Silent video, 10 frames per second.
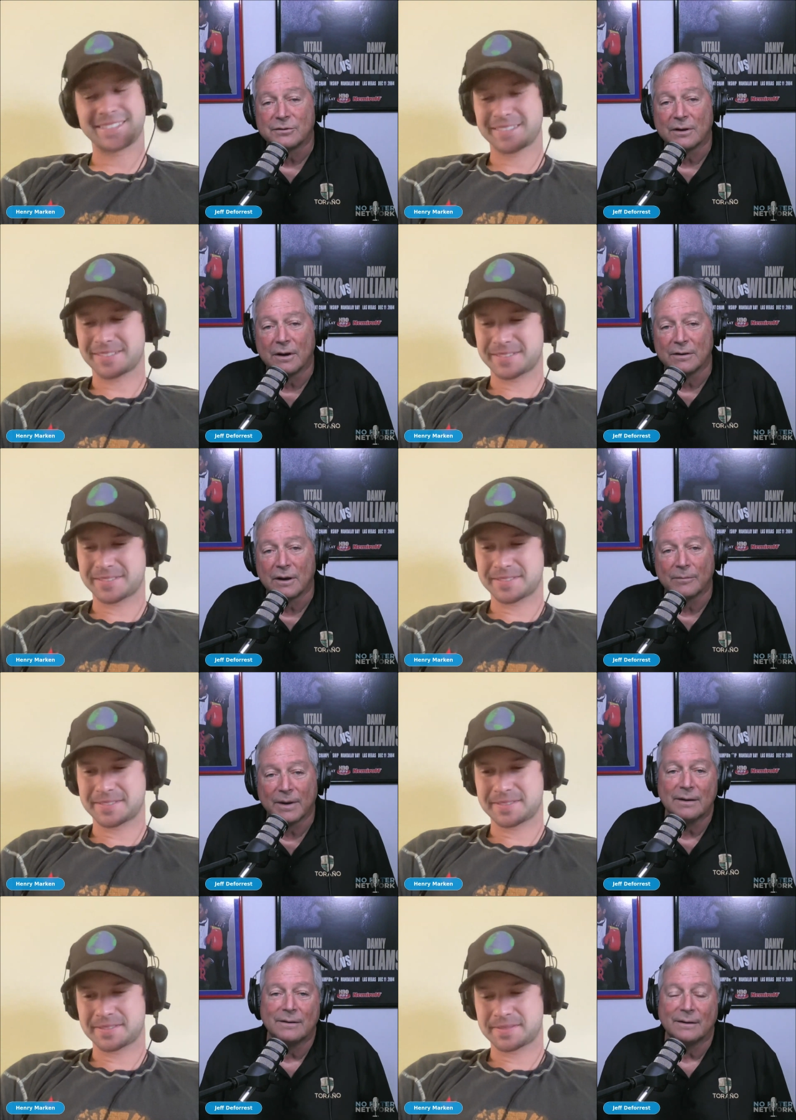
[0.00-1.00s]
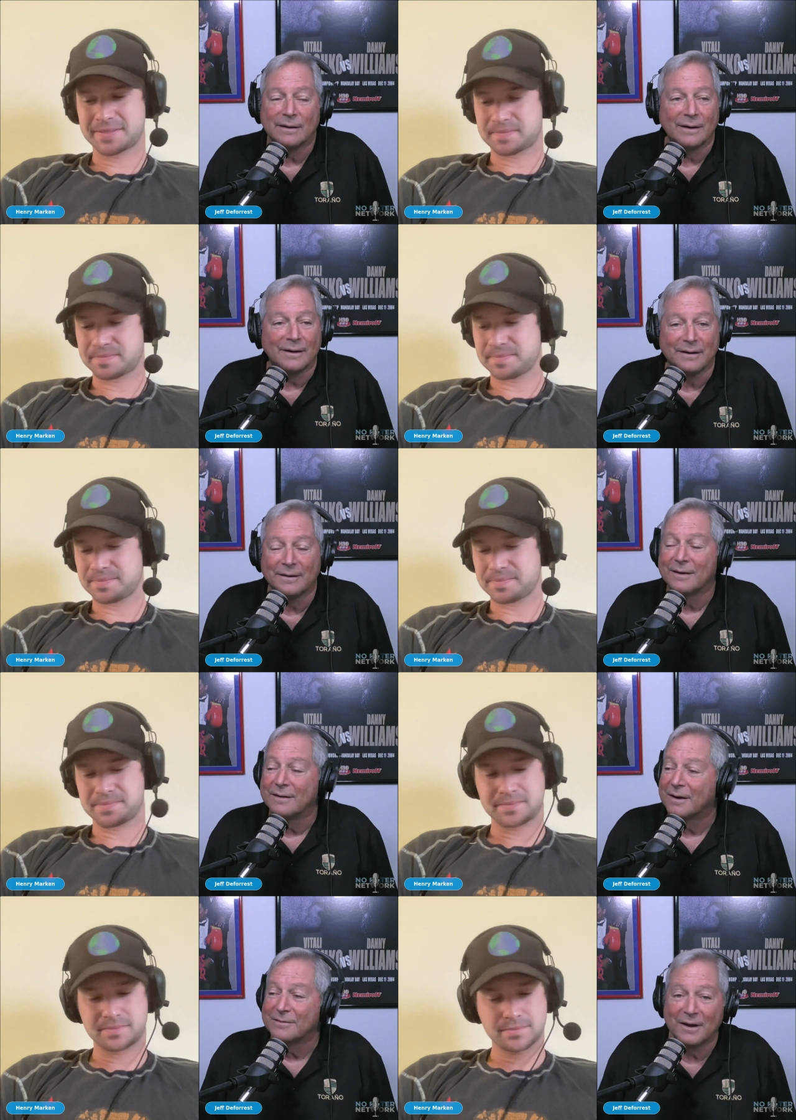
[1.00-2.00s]
Speaker 1: a young man, and uh,
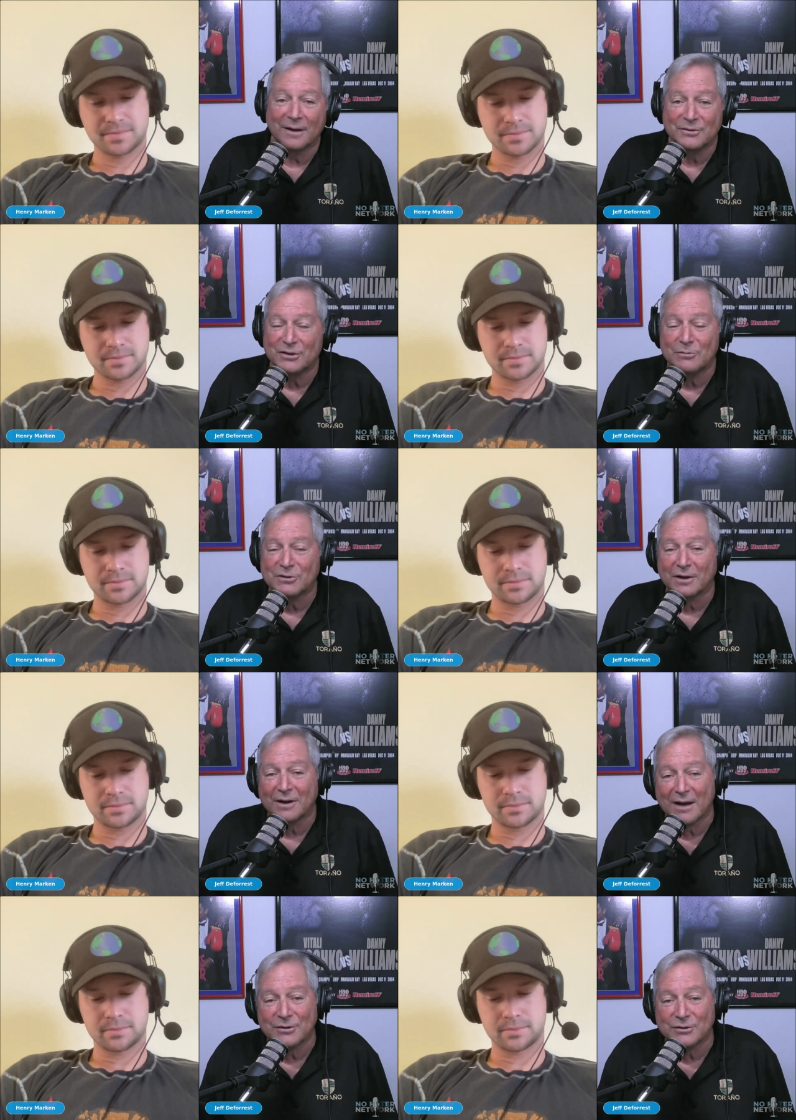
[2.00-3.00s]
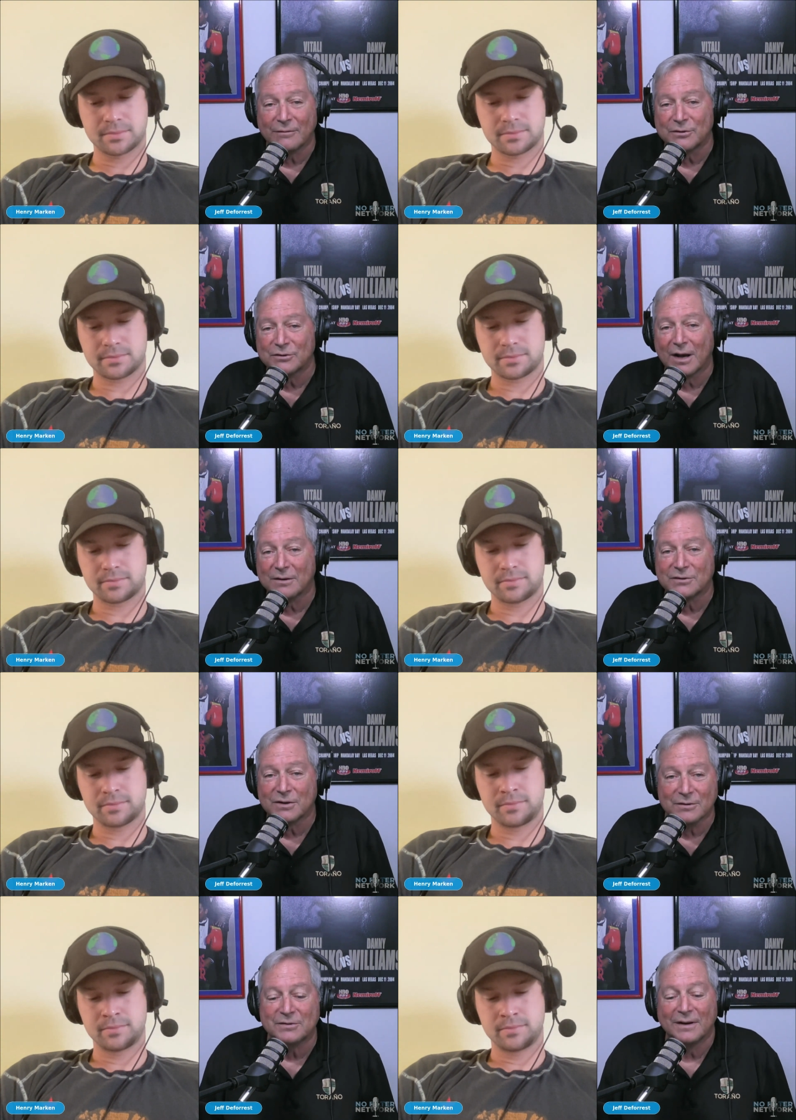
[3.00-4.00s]
you know, uh, she was going to ace every science
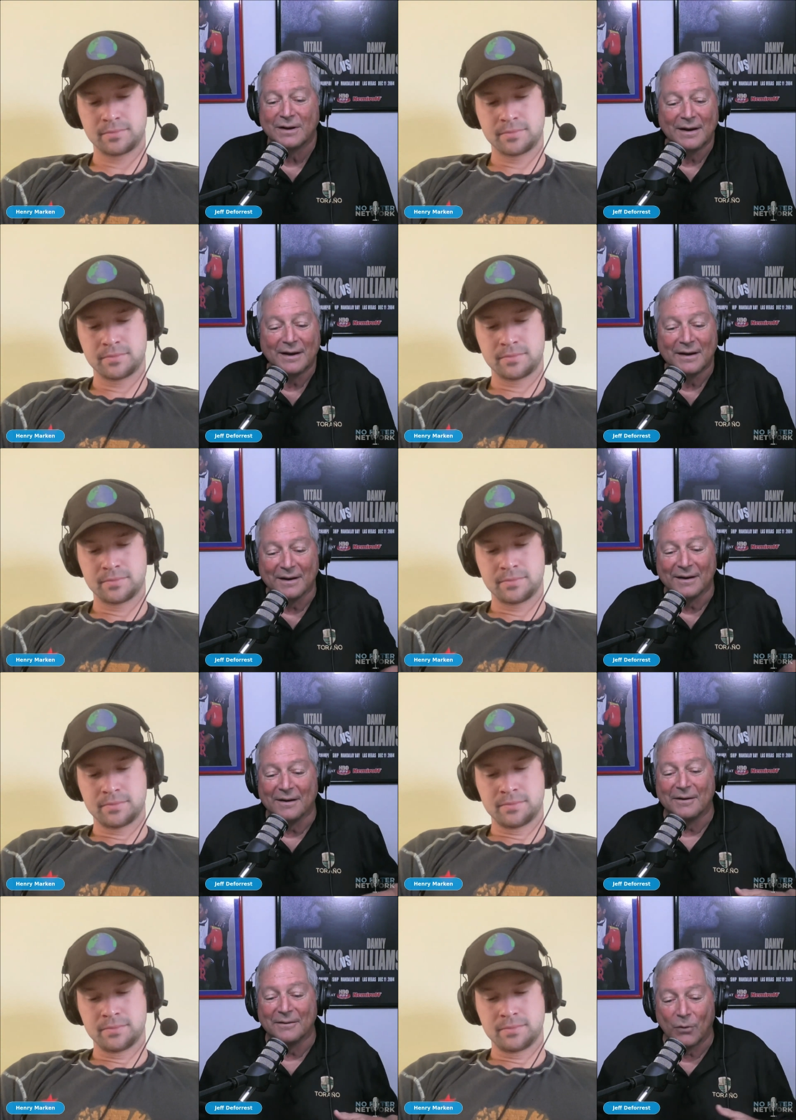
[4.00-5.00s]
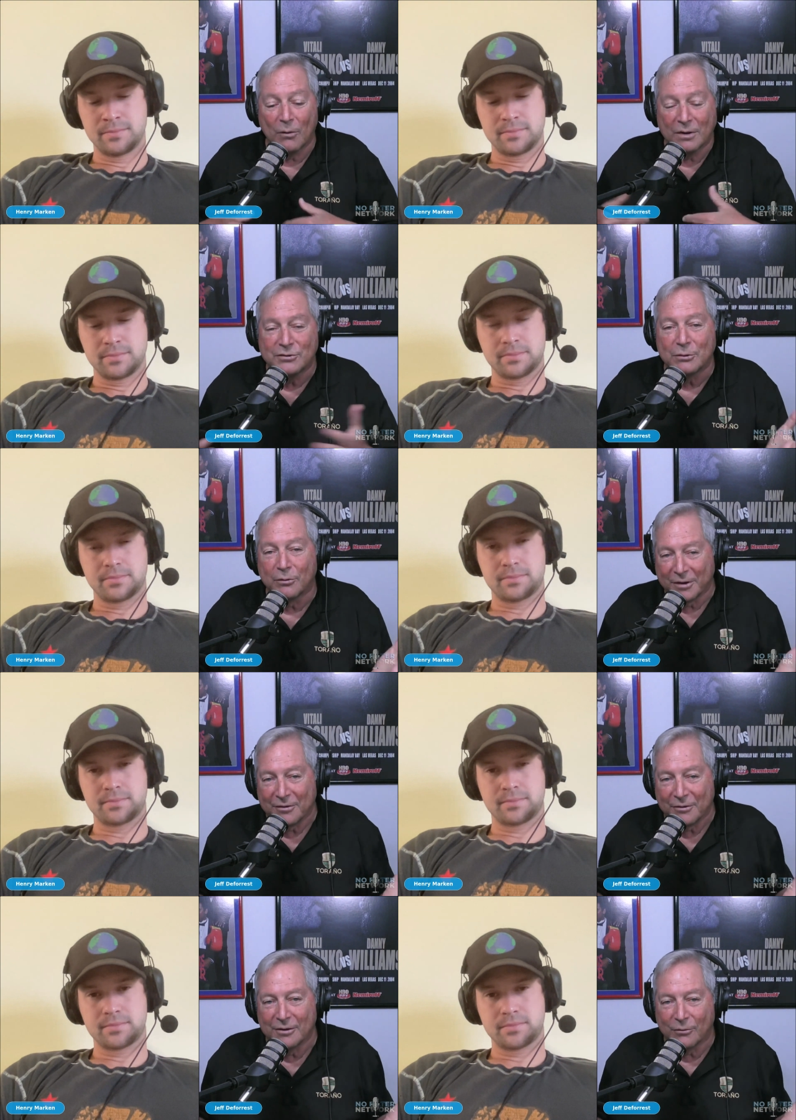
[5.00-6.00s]
test. And once you were in
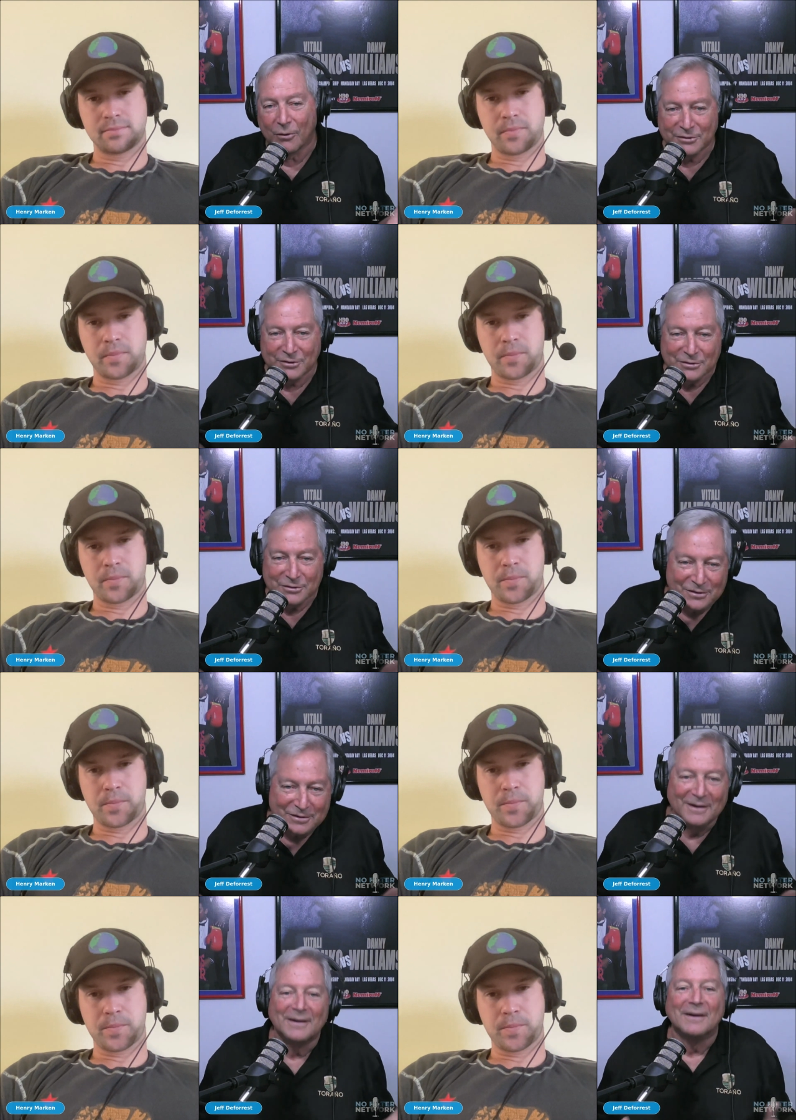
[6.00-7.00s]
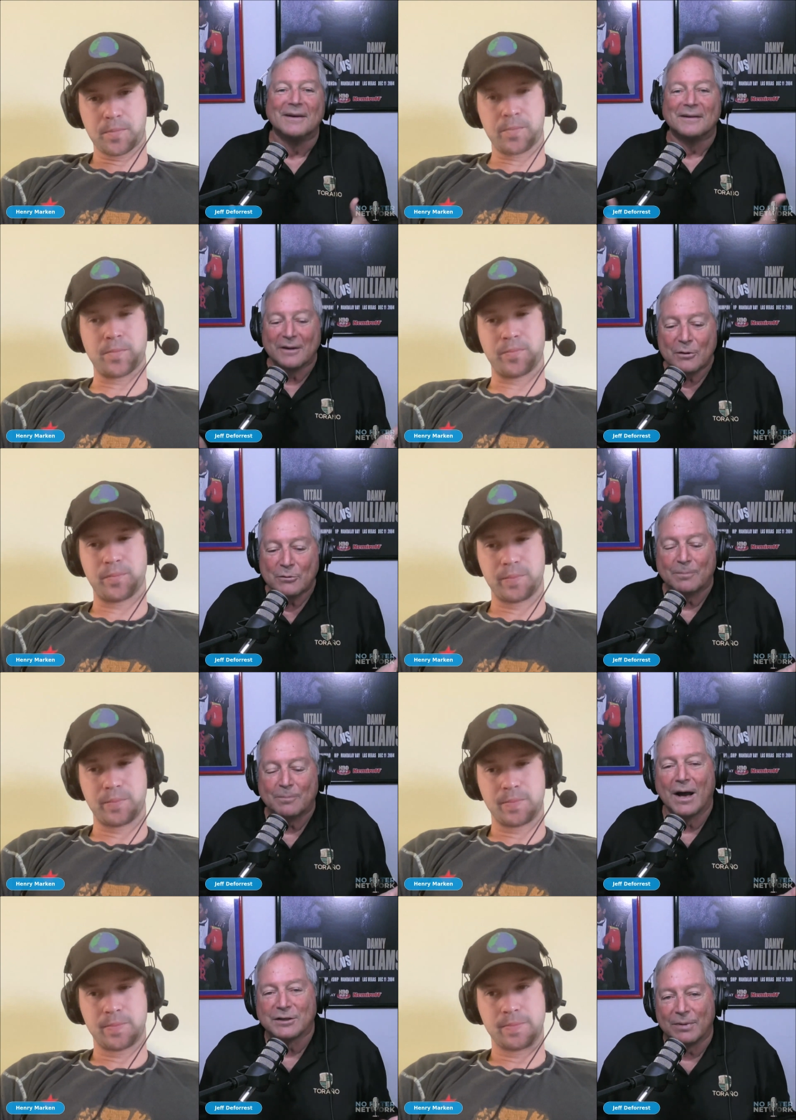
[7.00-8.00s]
her good graces, there was a hmm.
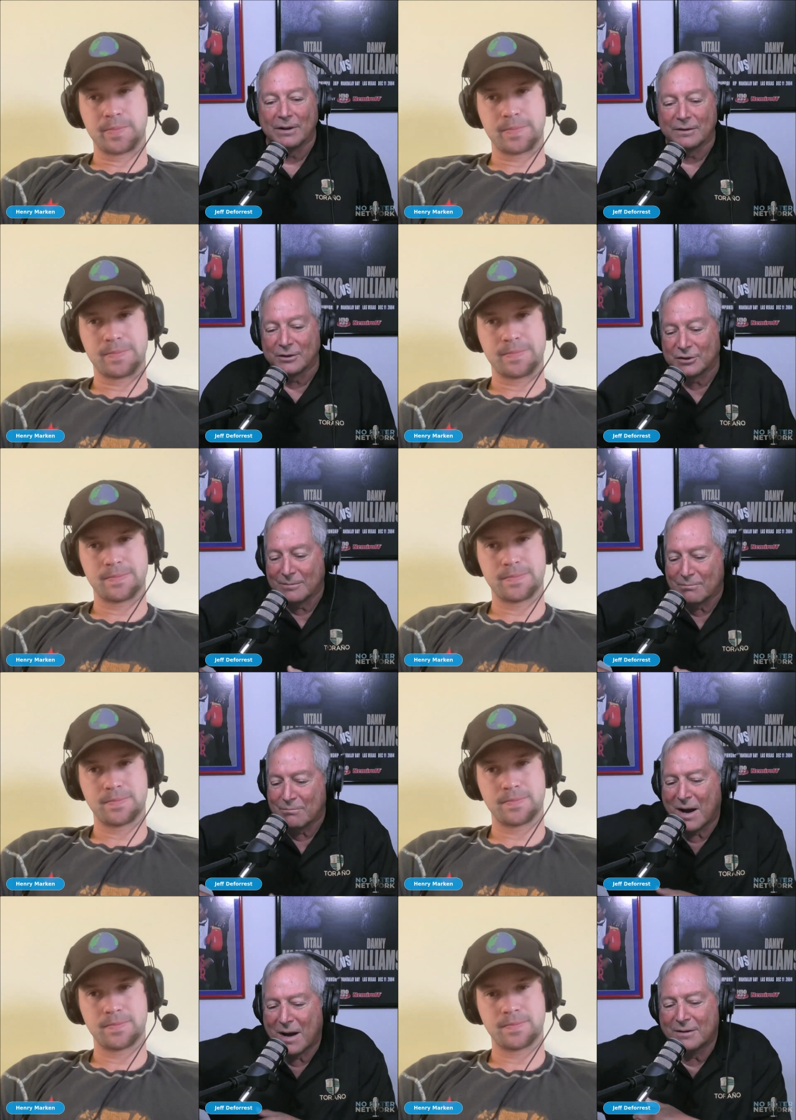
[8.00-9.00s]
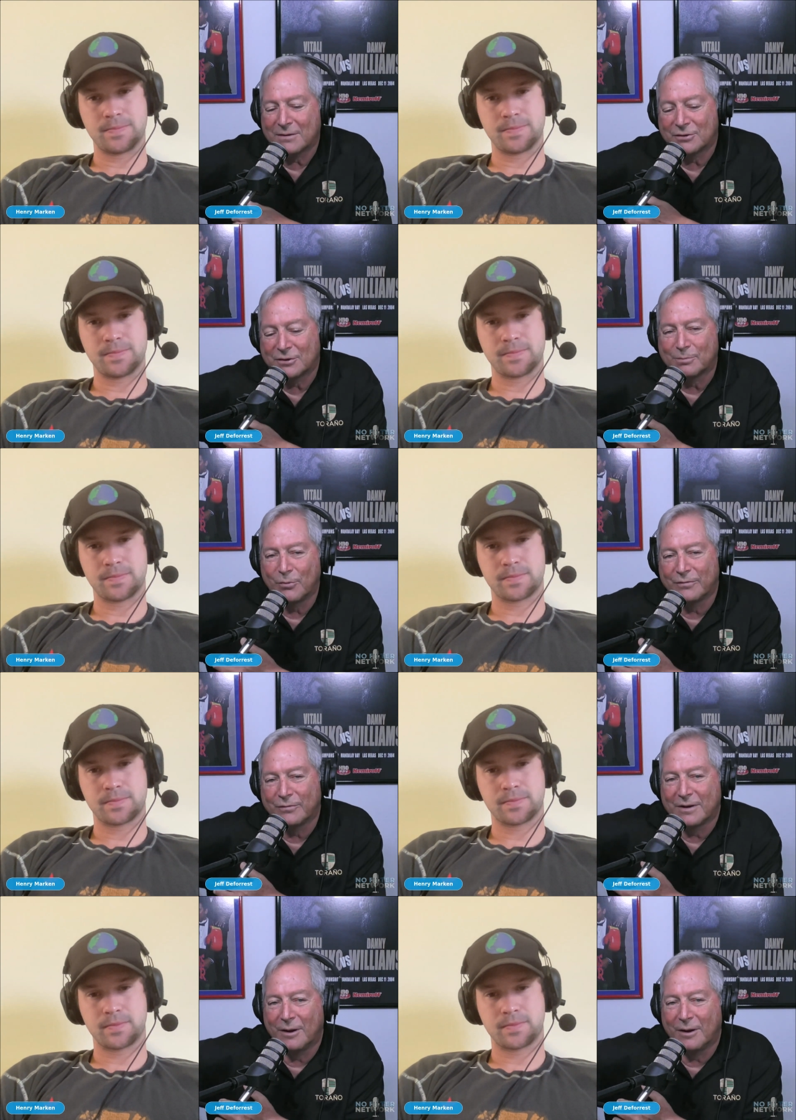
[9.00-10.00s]
possibility she might just move
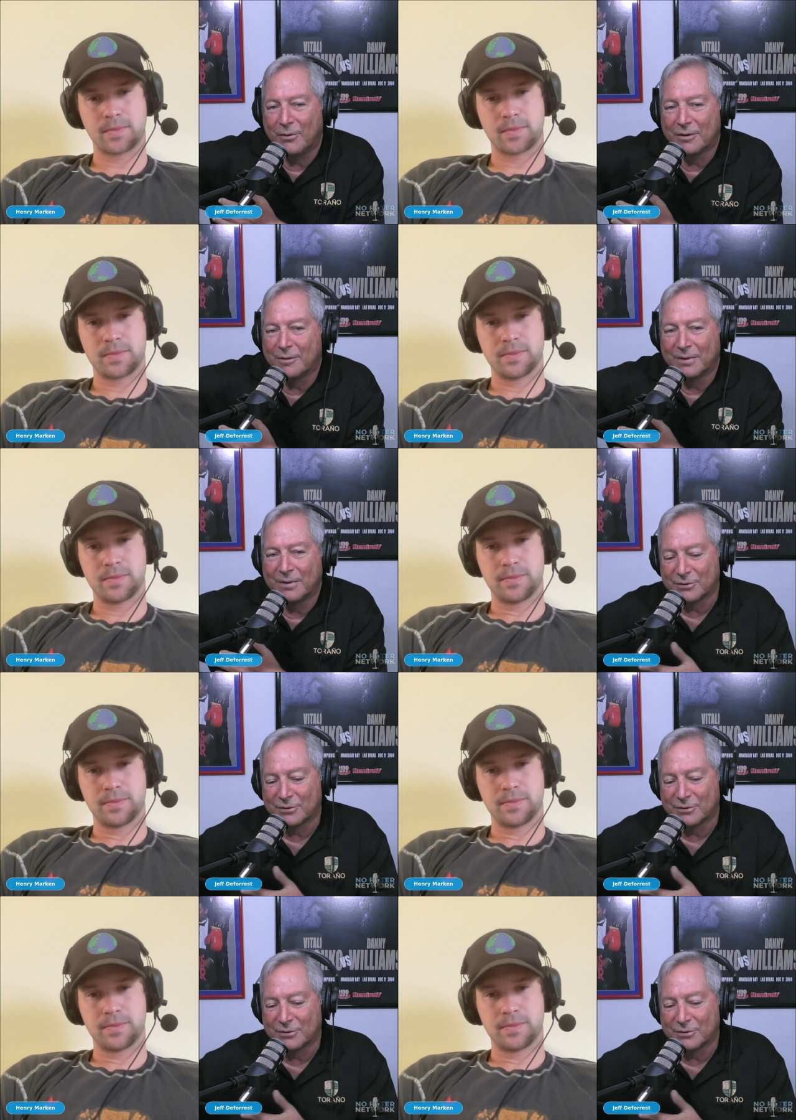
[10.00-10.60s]
that elbow a little bit